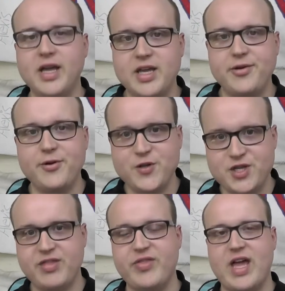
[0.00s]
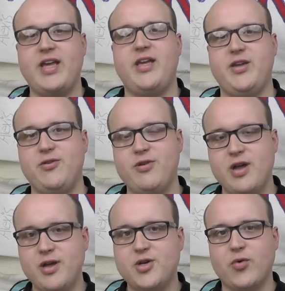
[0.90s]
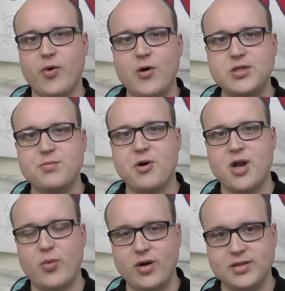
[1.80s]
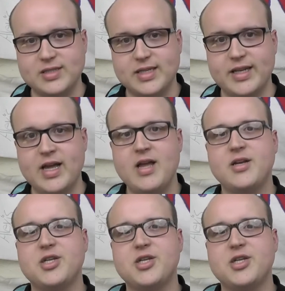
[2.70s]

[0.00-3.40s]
huge thank you to Rosemary Wilson.